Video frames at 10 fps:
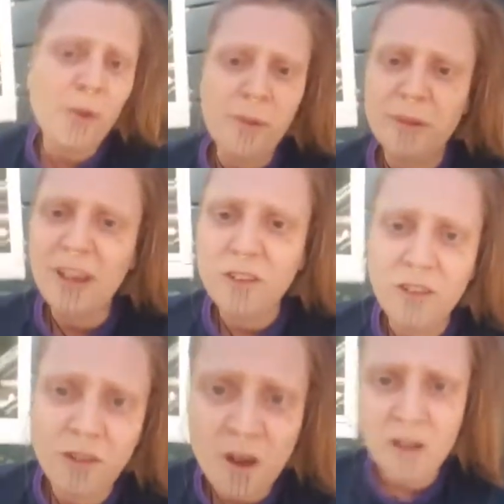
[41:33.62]
There's
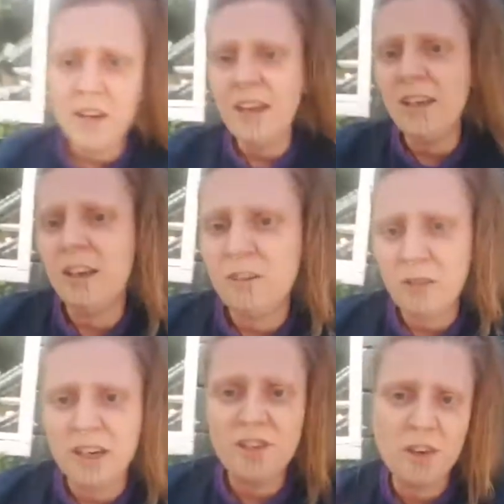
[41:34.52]
not any
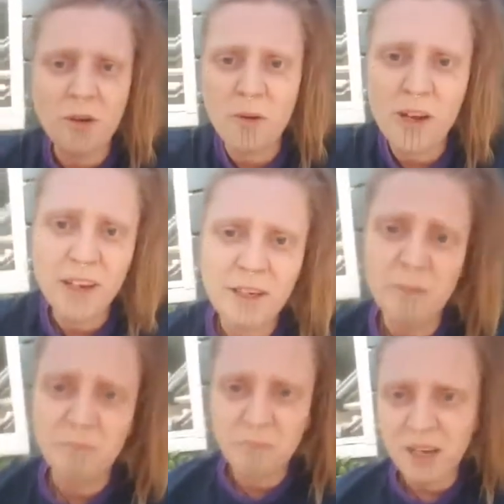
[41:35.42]
creature or any
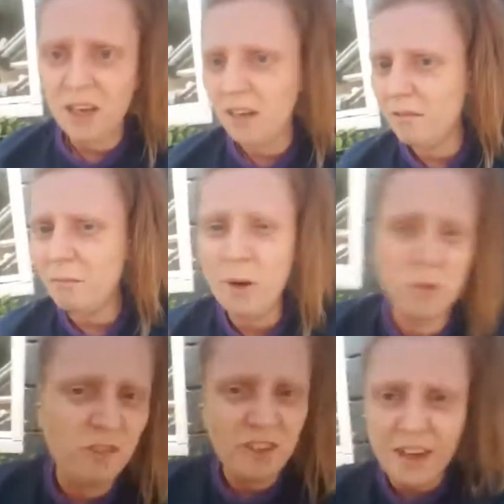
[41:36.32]
being the
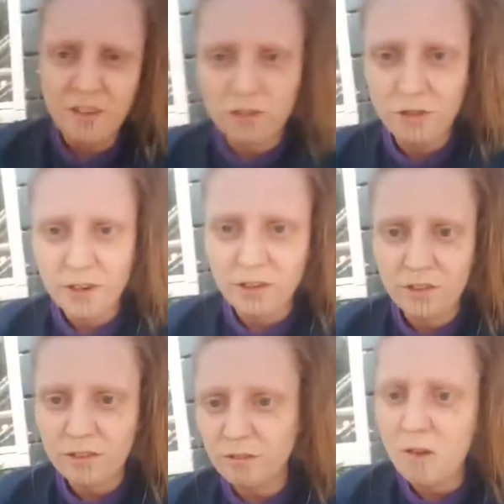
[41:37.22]
most
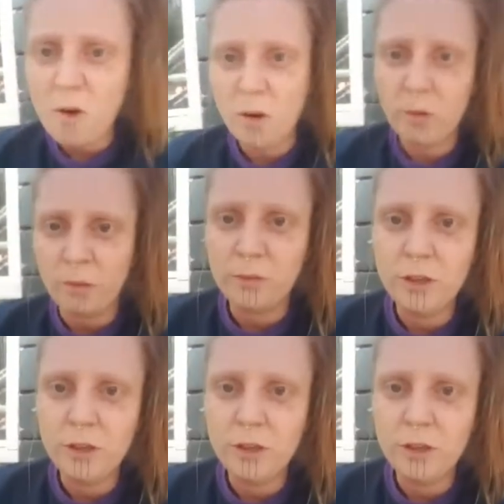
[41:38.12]
dangerous of all,